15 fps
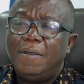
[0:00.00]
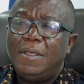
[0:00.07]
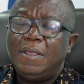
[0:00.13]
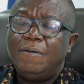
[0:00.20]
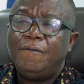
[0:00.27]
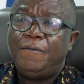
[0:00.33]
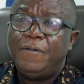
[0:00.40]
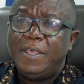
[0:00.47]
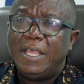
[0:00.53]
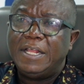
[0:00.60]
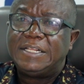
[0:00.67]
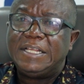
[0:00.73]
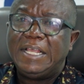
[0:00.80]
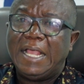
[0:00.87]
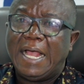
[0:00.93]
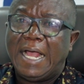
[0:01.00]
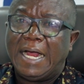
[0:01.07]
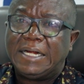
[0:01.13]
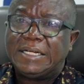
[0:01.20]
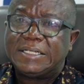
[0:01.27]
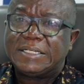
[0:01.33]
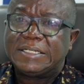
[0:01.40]
VAT
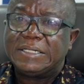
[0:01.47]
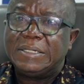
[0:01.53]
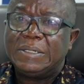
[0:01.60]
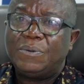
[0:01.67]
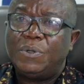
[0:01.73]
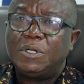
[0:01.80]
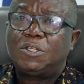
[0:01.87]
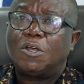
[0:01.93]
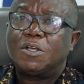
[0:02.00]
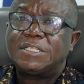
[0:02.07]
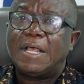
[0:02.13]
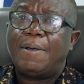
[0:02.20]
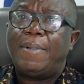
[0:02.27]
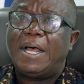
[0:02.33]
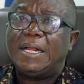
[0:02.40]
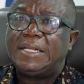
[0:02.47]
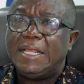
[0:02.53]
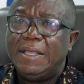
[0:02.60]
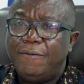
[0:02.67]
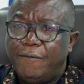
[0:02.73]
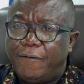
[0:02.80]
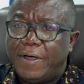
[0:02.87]
Act, which talks about
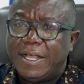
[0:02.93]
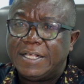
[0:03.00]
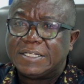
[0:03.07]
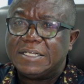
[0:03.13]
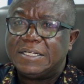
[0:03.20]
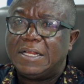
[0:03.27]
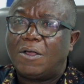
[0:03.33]
invoicing,